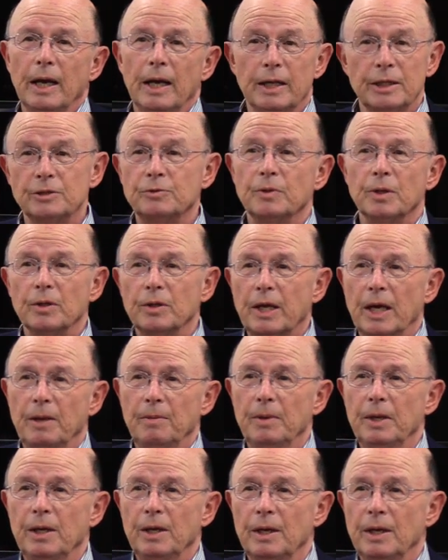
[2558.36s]
Israel
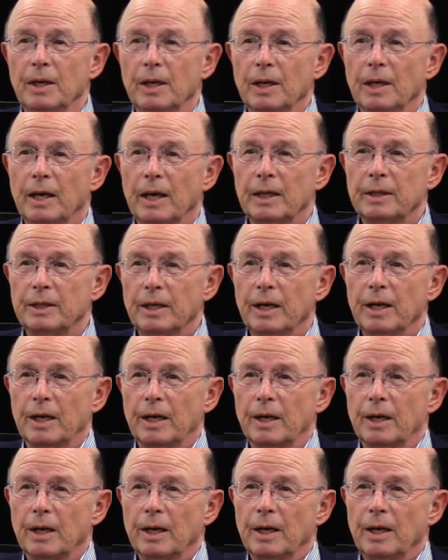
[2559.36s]
came in and did
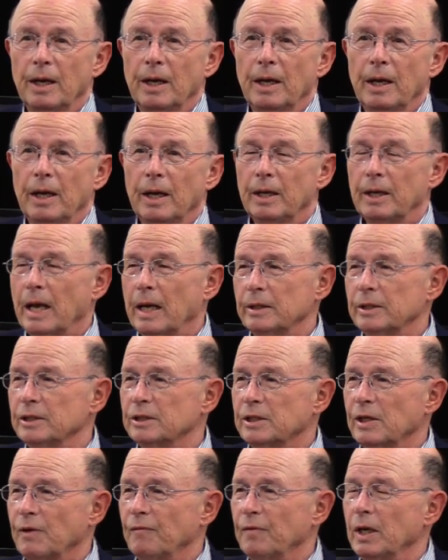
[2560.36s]
it. In
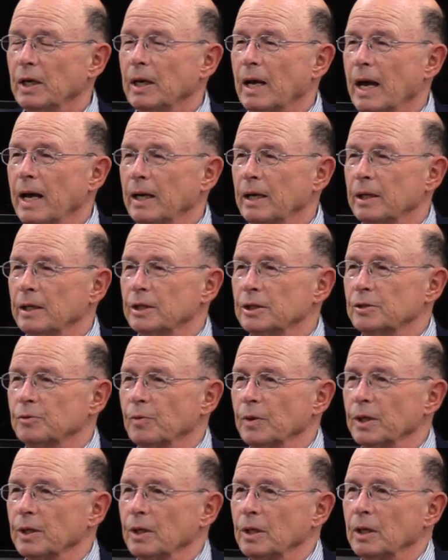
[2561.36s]
1979,
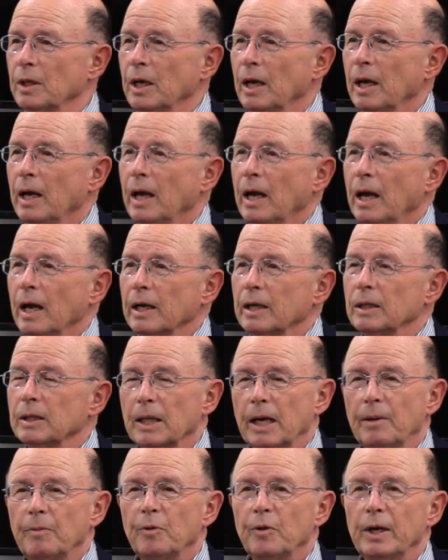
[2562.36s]
Israel
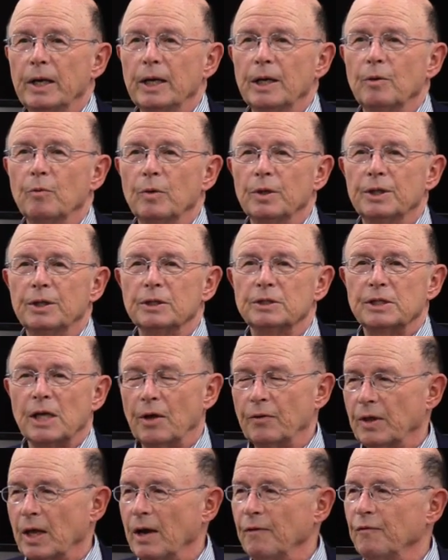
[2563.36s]
collaborated with
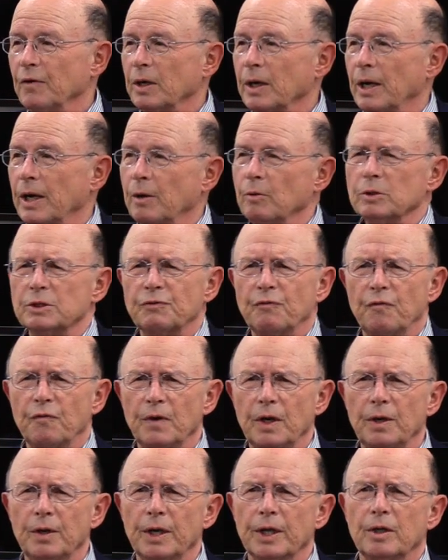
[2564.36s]
South Africa, and it was
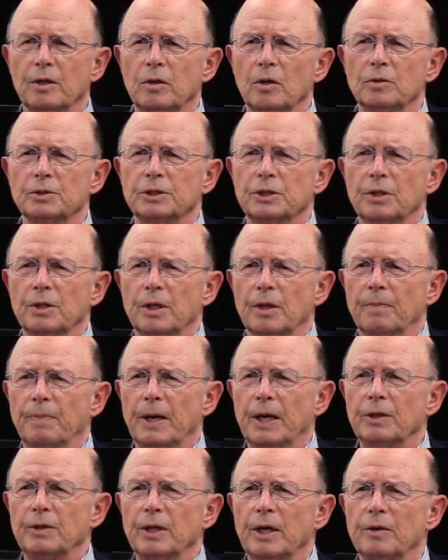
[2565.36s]
very close to the
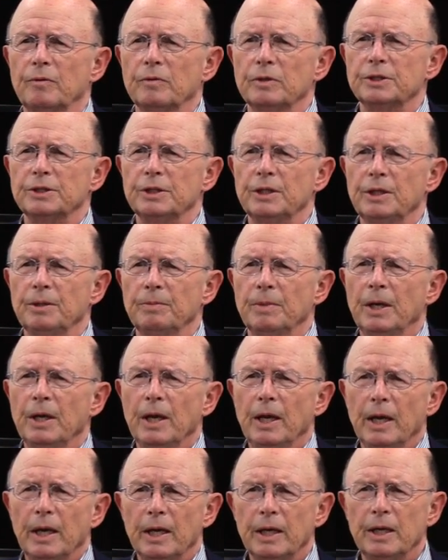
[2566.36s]
apartheid regime
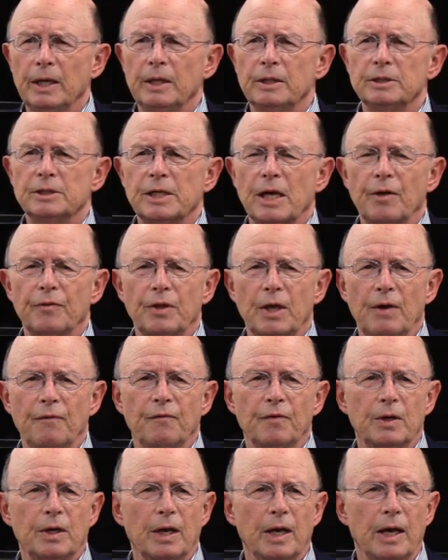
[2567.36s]
in South
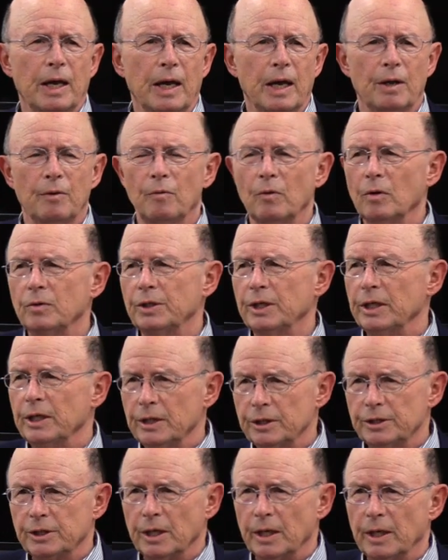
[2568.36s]
Africa and
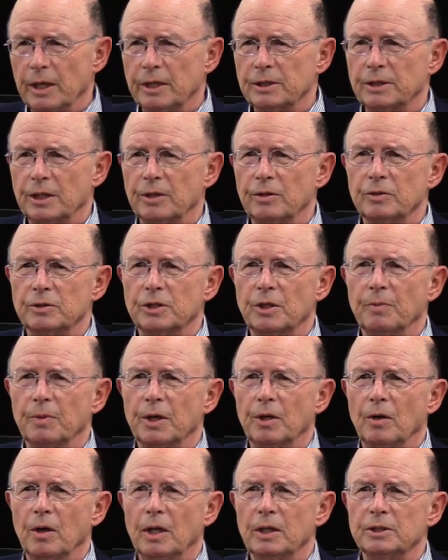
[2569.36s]
Rhodesia, as it used to
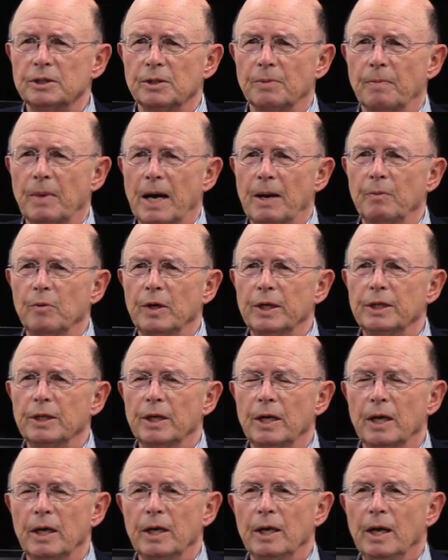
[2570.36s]
be called Zimbabwe
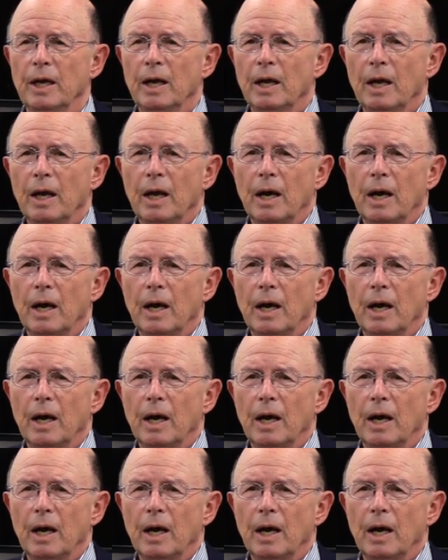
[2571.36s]
today.